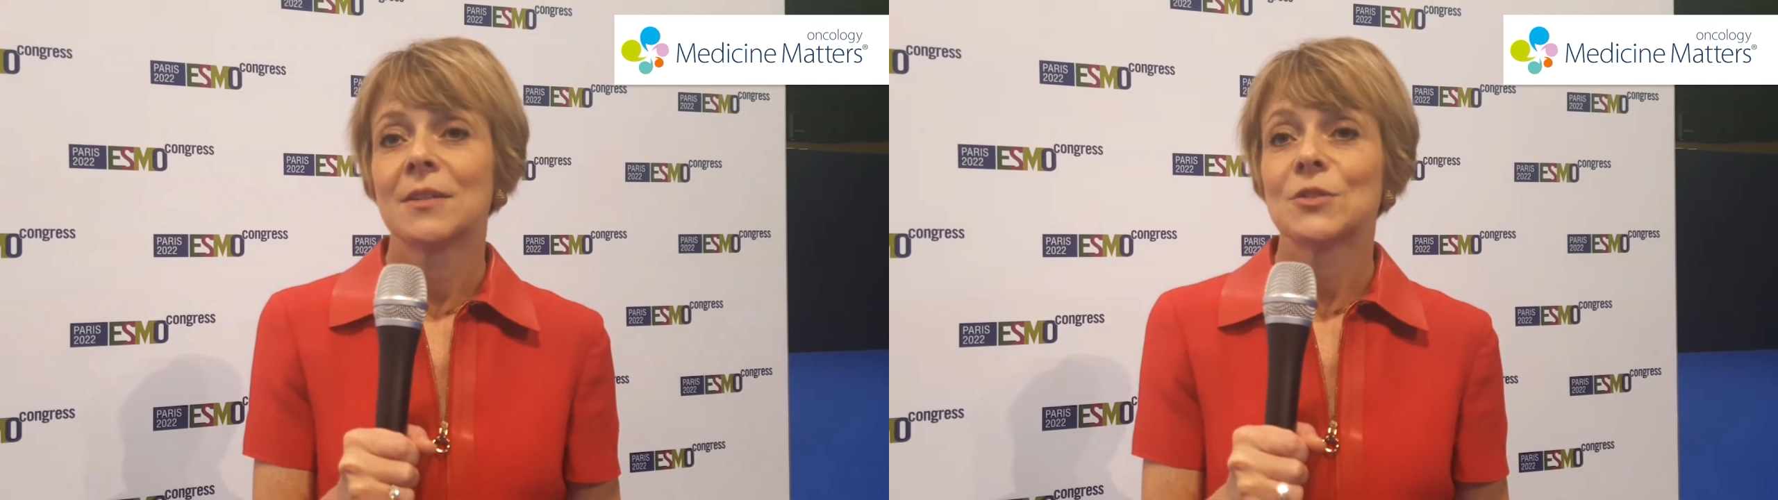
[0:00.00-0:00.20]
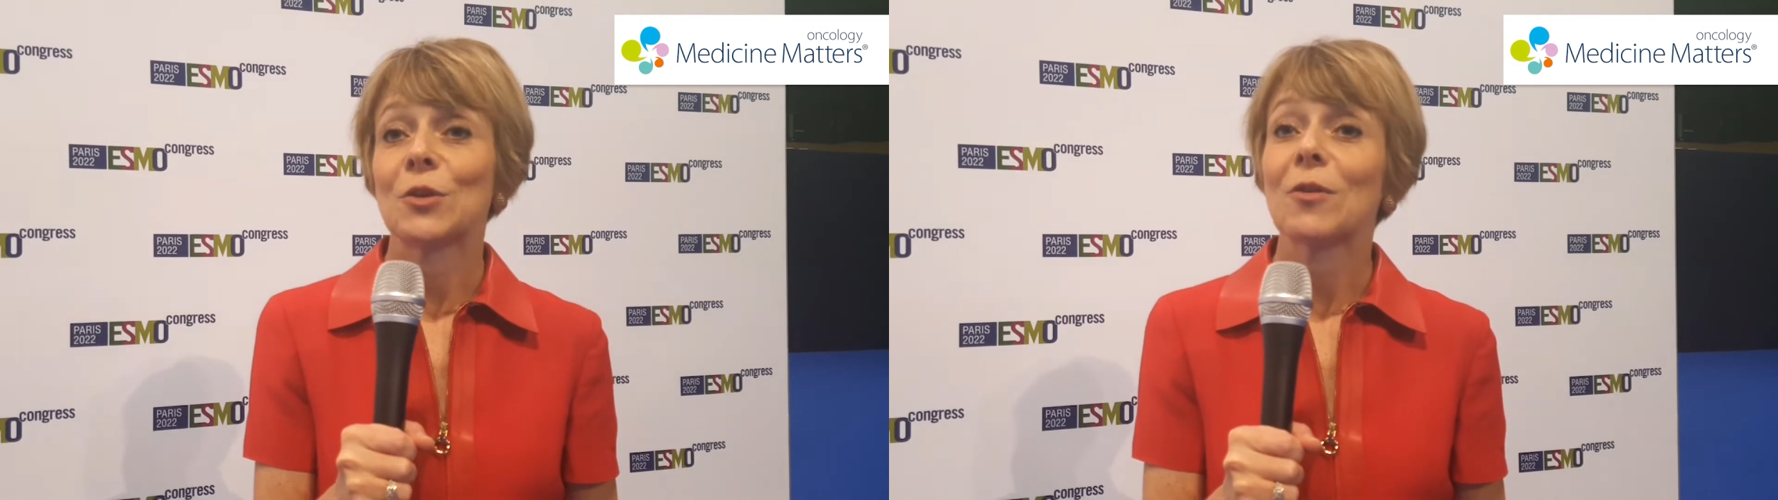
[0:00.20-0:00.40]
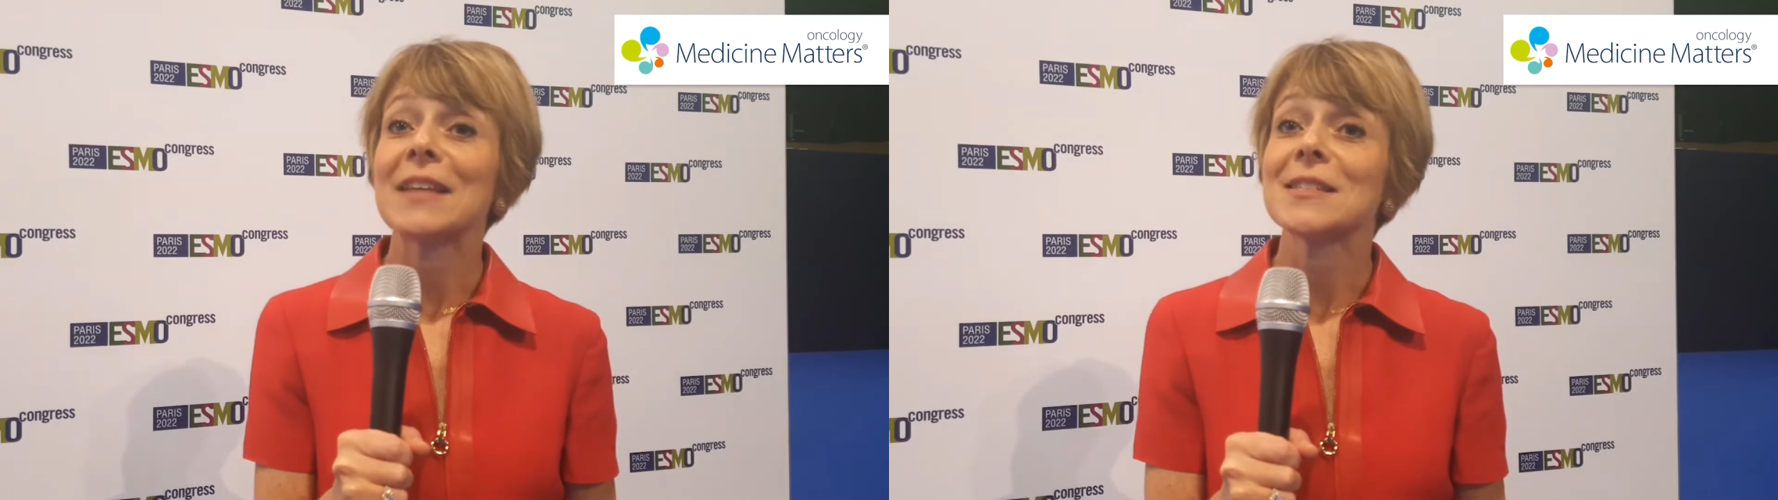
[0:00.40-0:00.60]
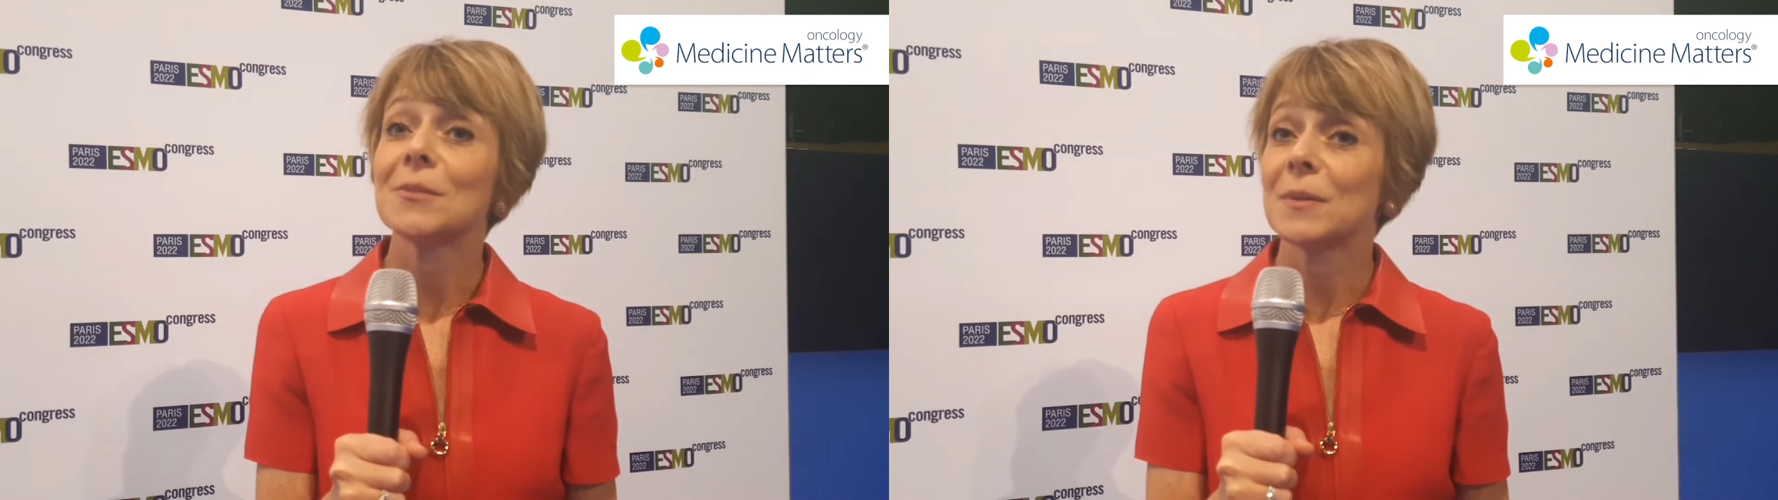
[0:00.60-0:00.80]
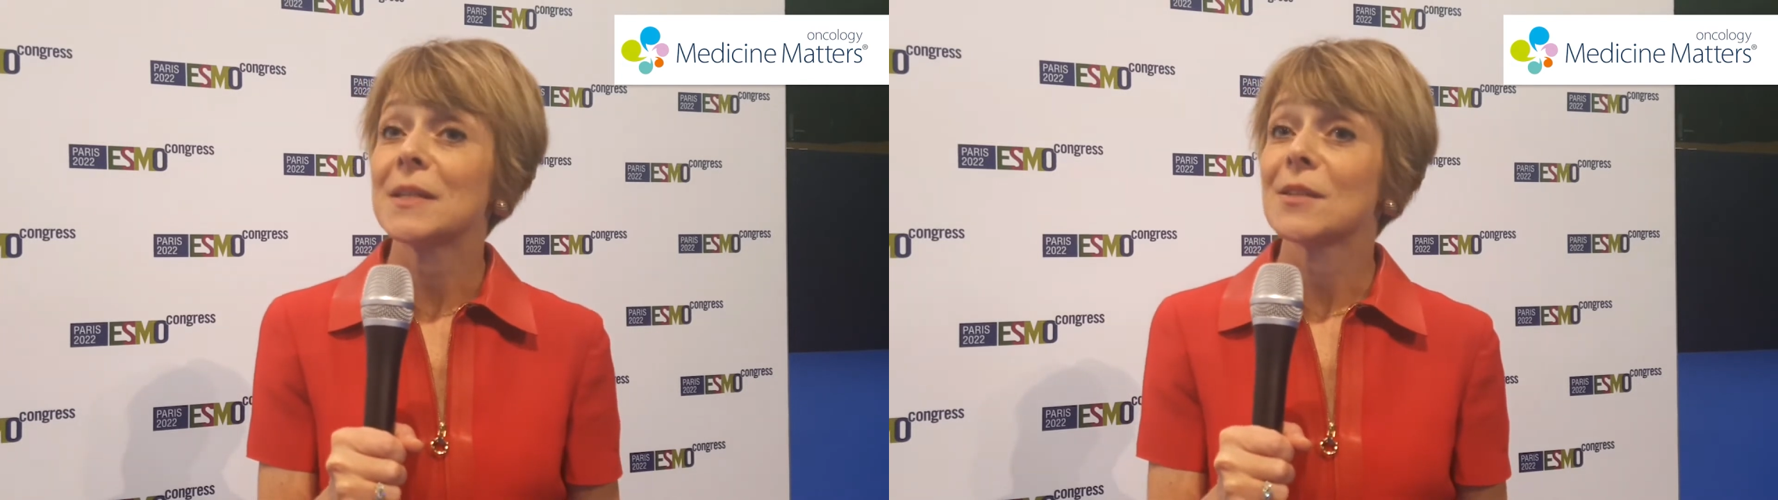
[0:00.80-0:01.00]

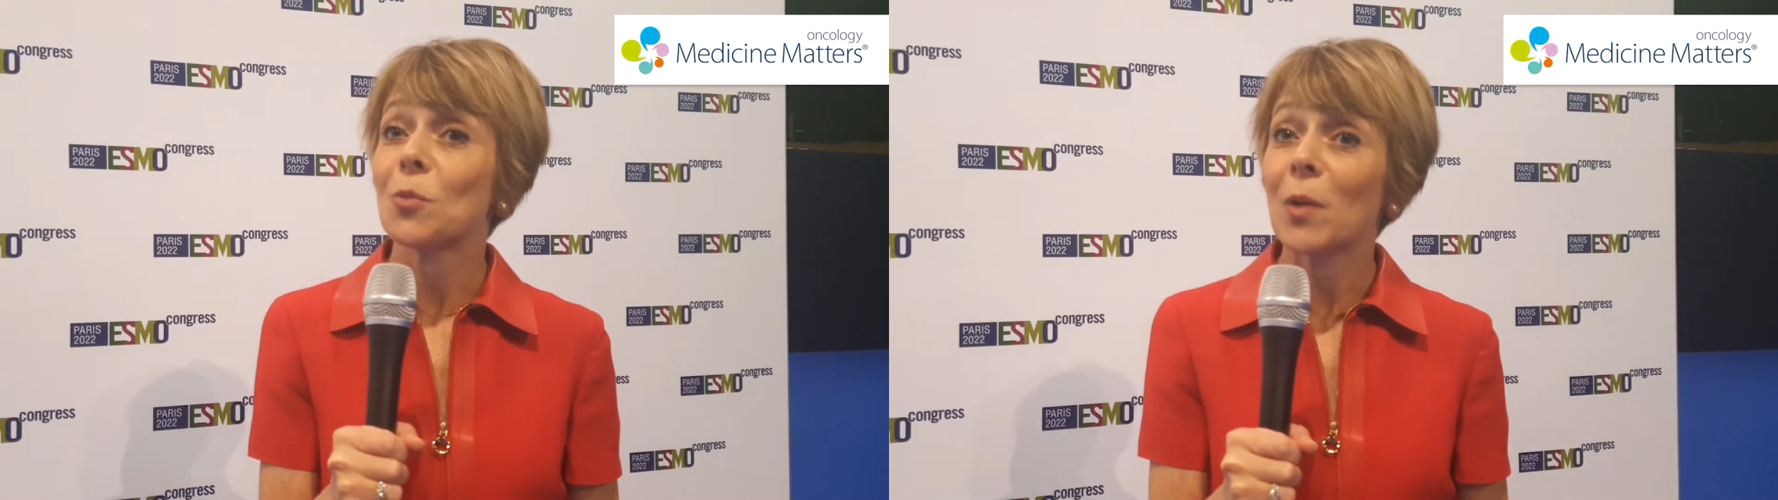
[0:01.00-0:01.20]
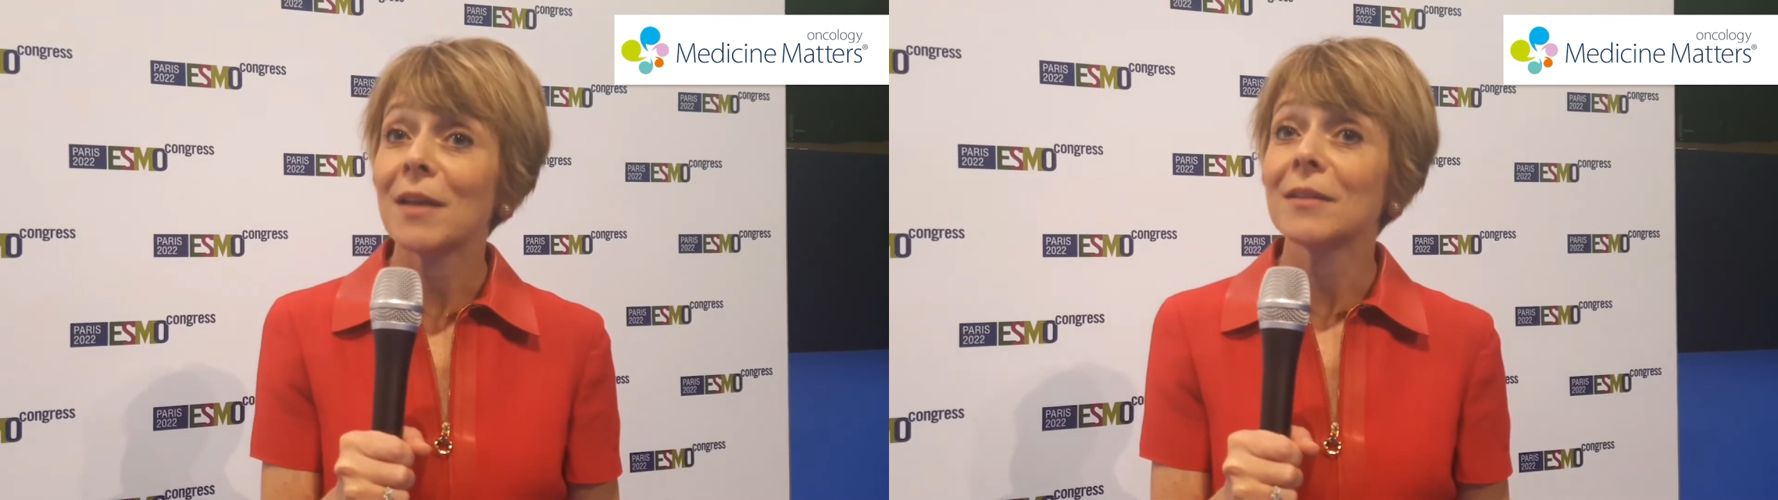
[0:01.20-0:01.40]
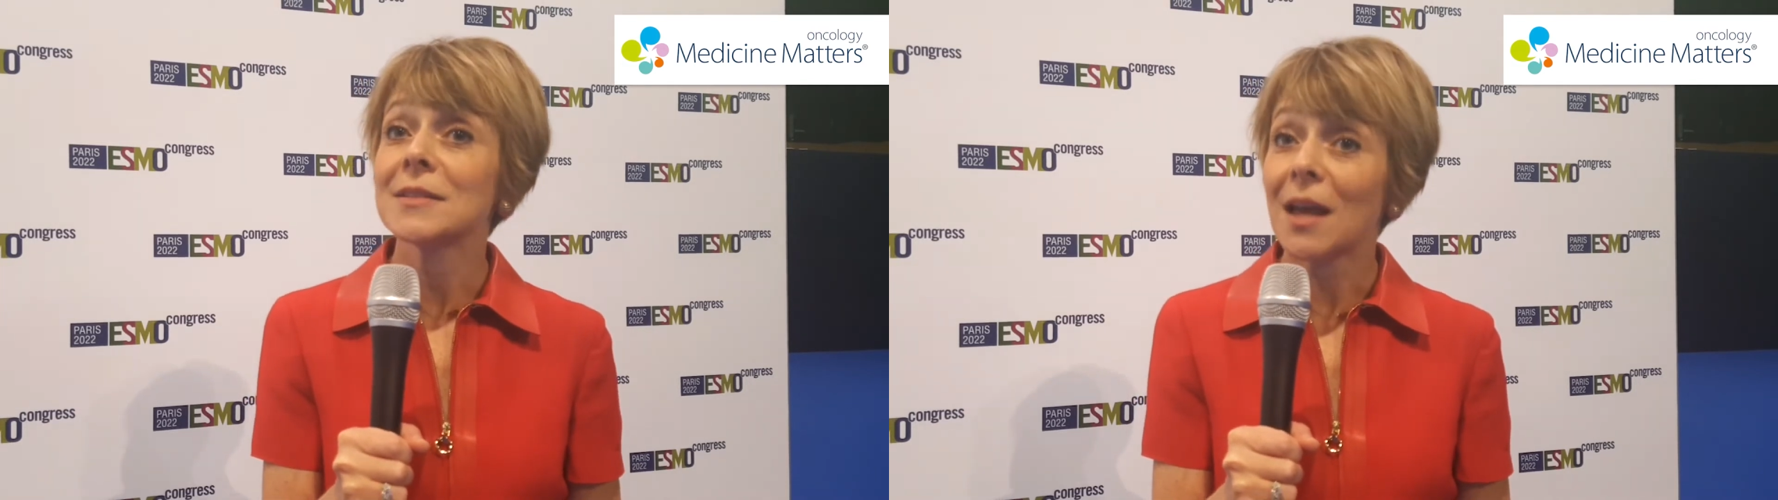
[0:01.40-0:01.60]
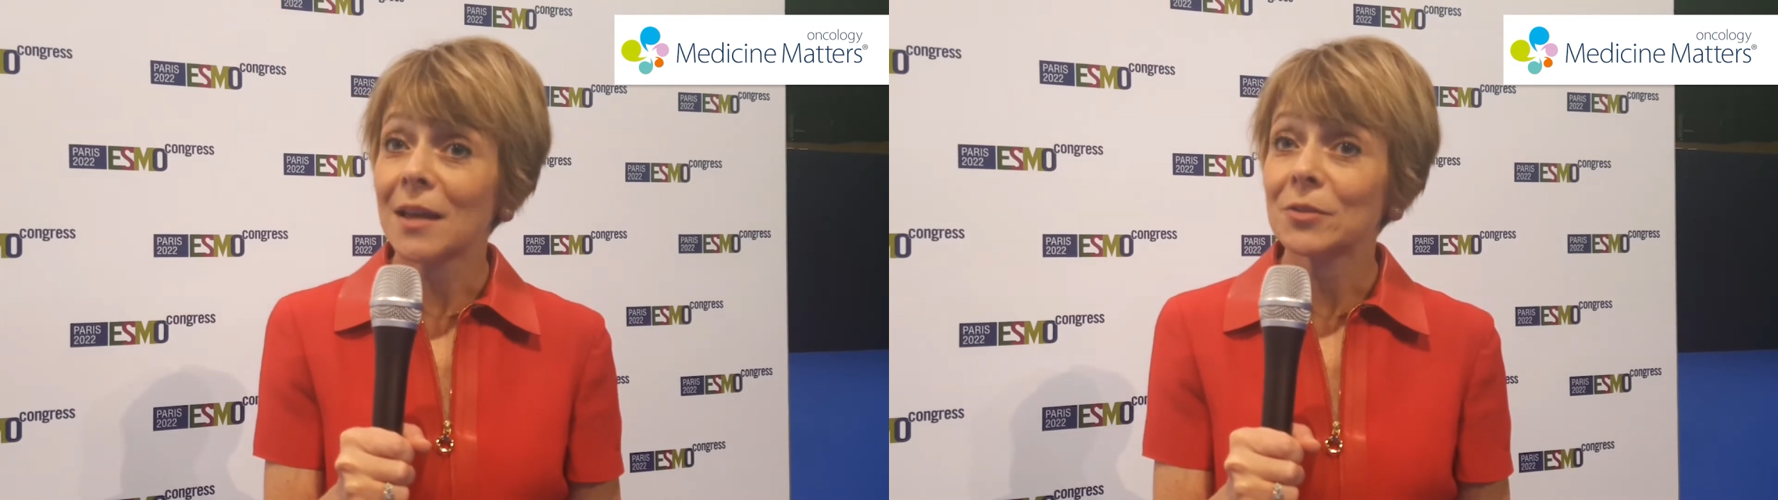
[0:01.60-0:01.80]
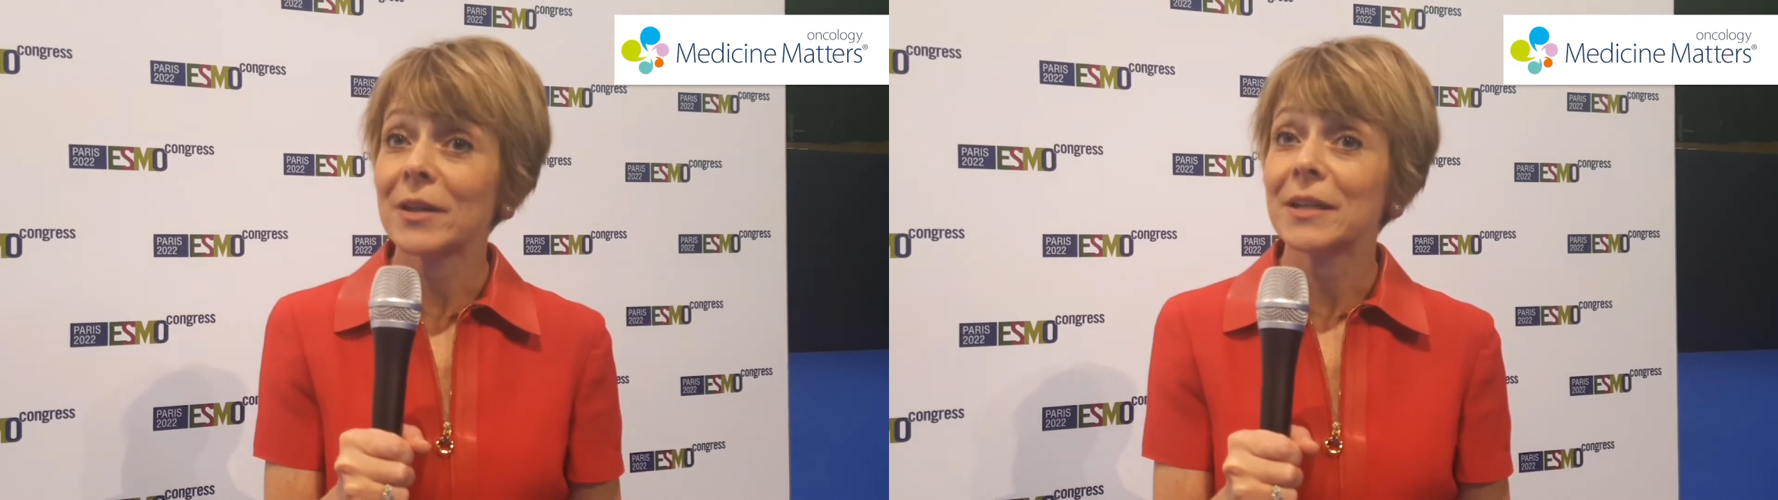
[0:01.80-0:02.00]
Sotorasib is a
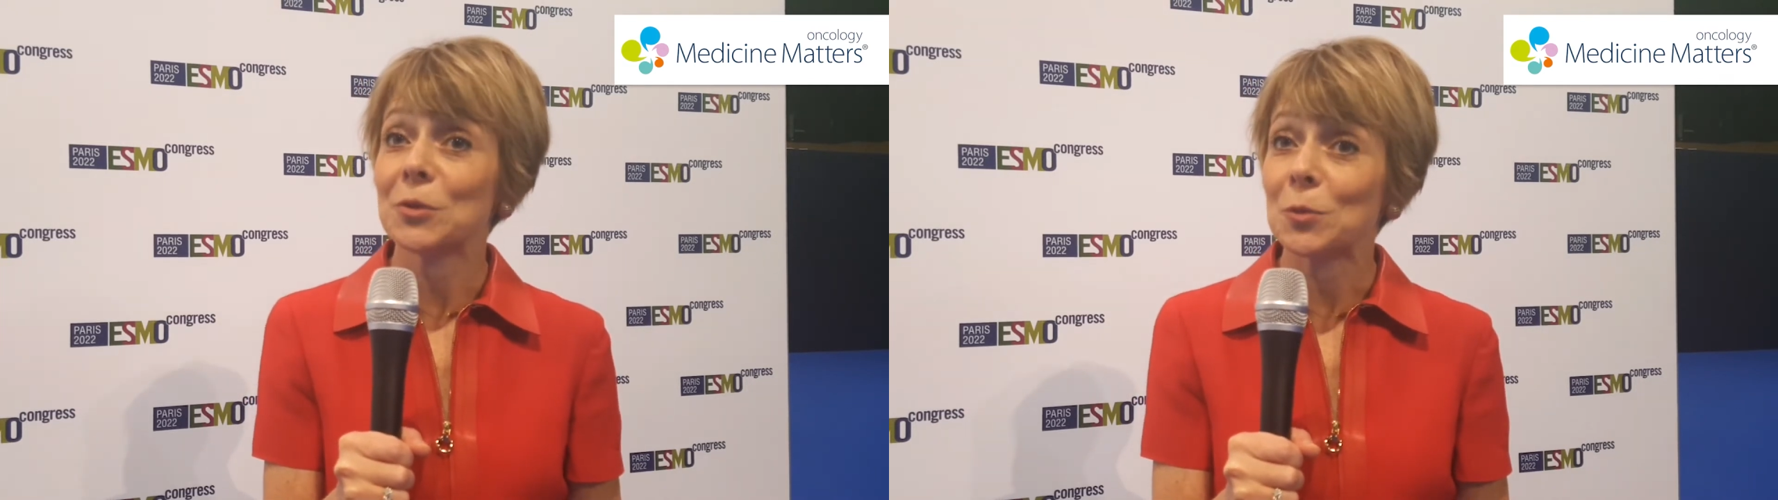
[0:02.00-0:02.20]
well-tolerated